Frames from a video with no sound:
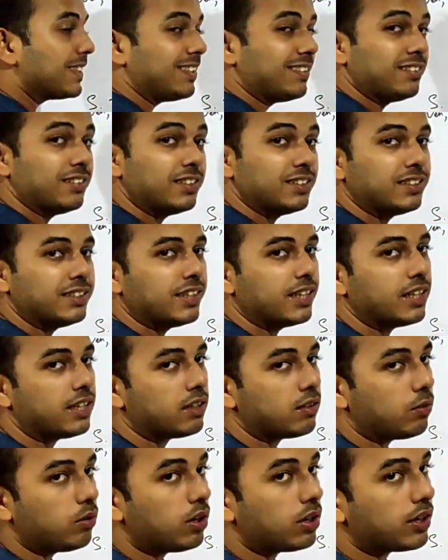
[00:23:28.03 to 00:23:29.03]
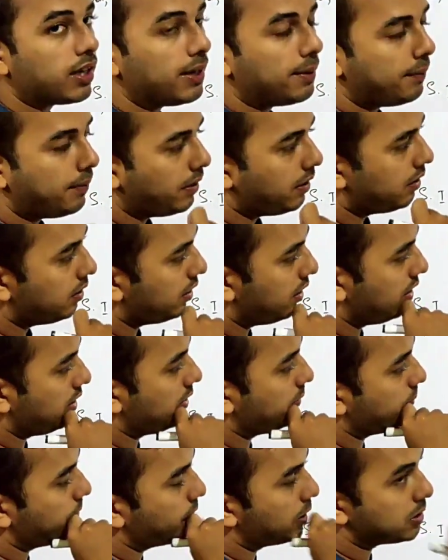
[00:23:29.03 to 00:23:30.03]
and this year what I have done? I
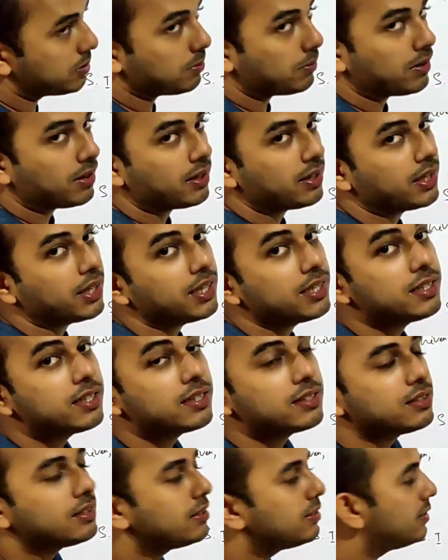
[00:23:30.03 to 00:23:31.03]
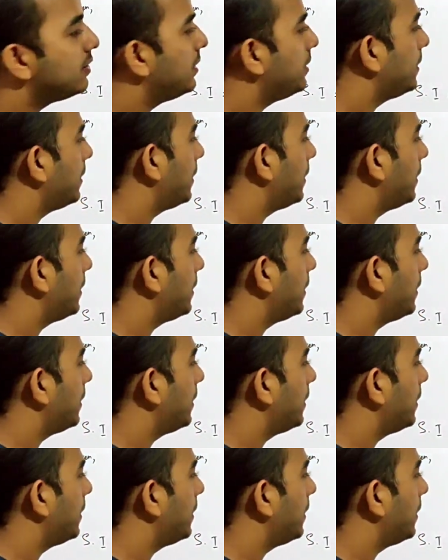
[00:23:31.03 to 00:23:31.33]
have passed my HSLC.